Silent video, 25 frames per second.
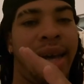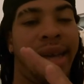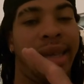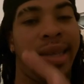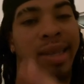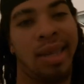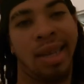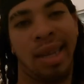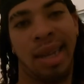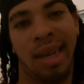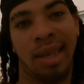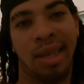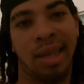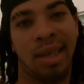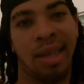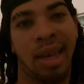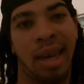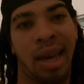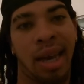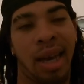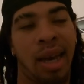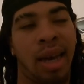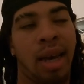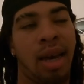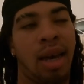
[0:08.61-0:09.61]
it's the next
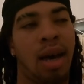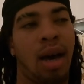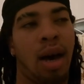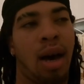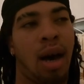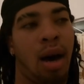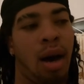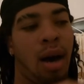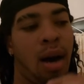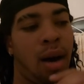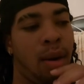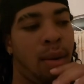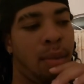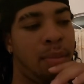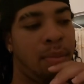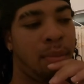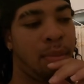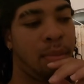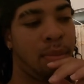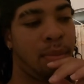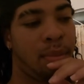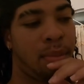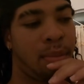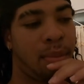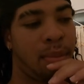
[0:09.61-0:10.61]
day. Um,
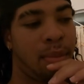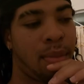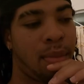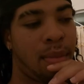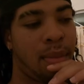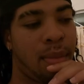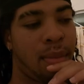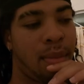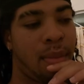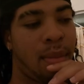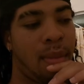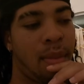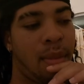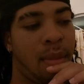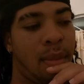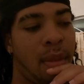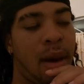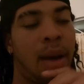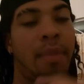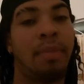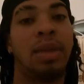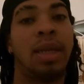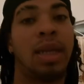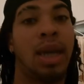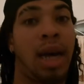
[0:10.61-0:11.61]

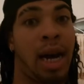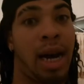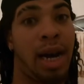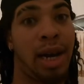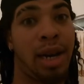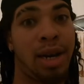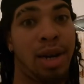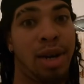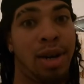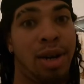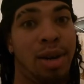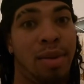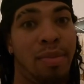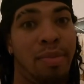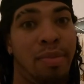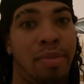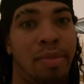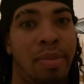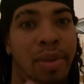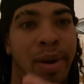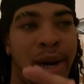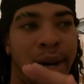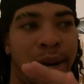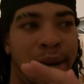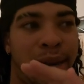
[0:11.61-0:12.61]
I'm tired,
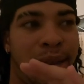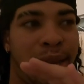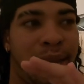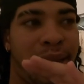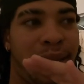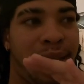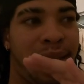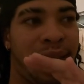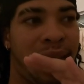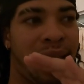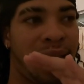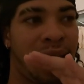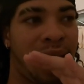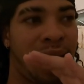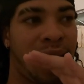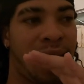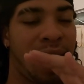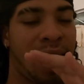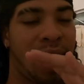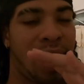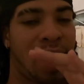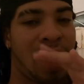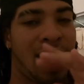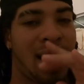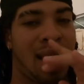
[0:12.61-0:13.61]

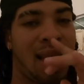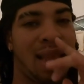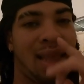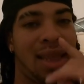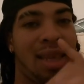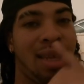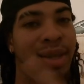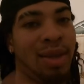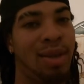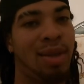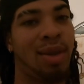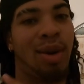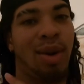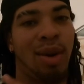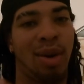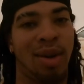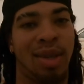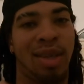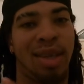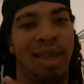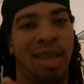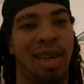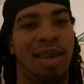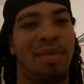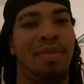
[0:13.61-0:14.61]
but these
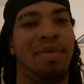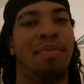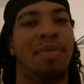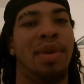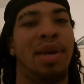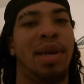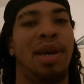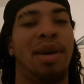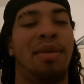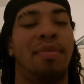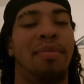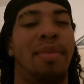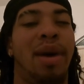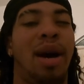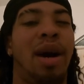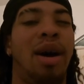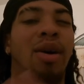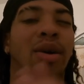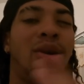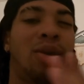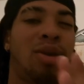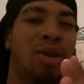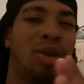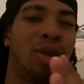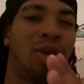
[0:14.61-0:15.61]
dogs is keeping me up. I
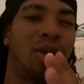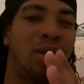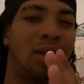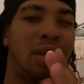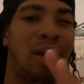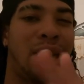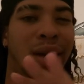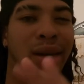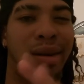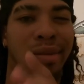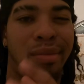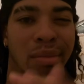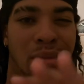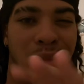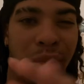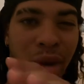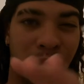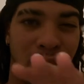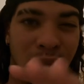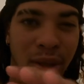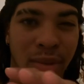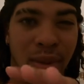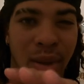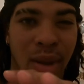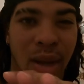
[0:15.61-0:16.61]
also took like
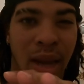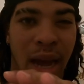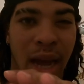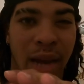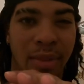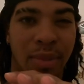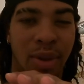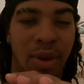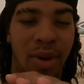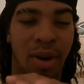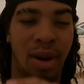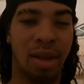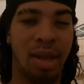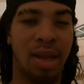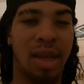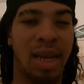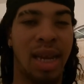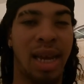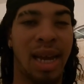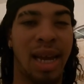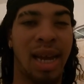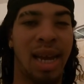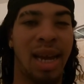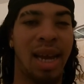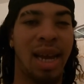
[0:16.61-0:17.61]
multiple naps throughout the
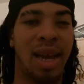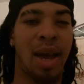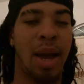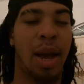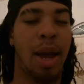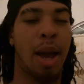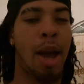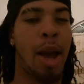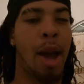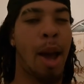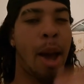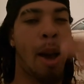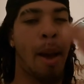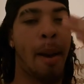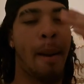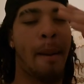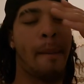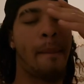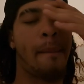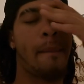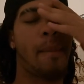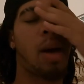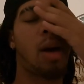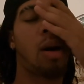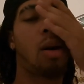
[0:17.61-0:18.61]
day.
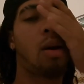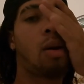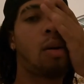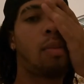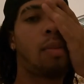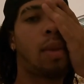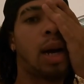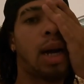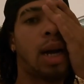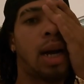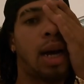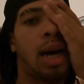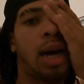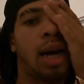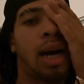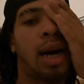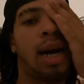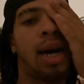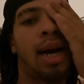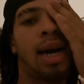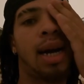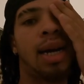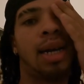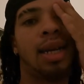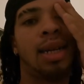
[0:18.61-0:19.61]
oh my
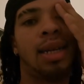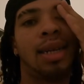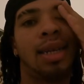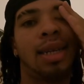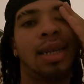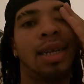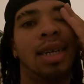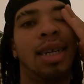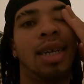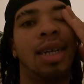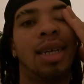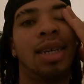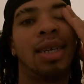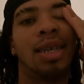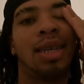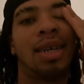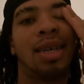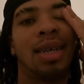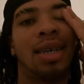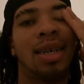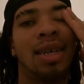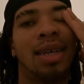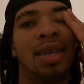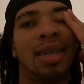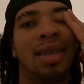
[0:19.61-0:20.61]
God,
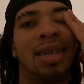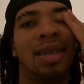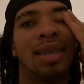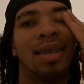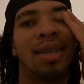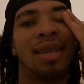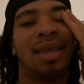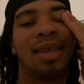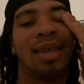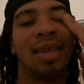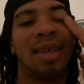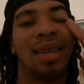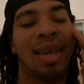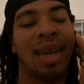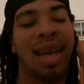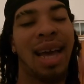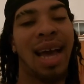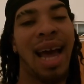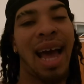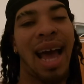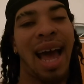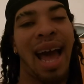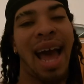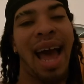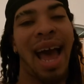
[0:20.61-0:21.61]
Jesus.
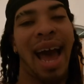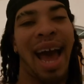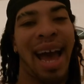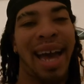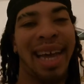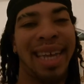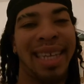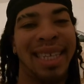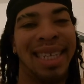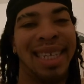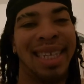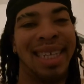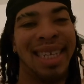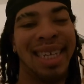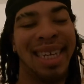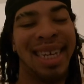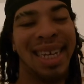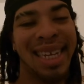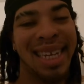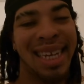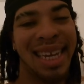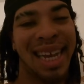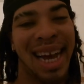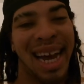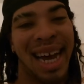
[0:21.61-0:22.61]
I
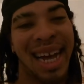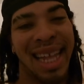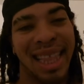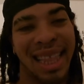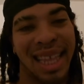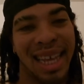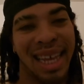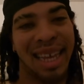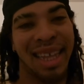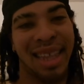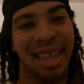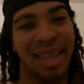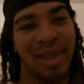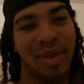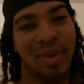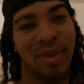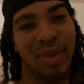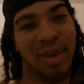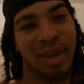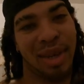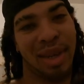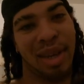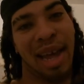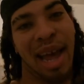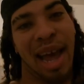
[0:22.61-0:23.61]
did not think this
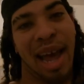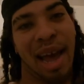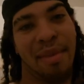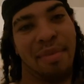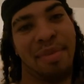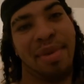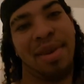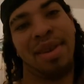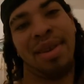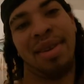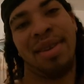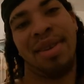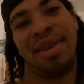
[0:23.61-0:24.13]
was gonna happen.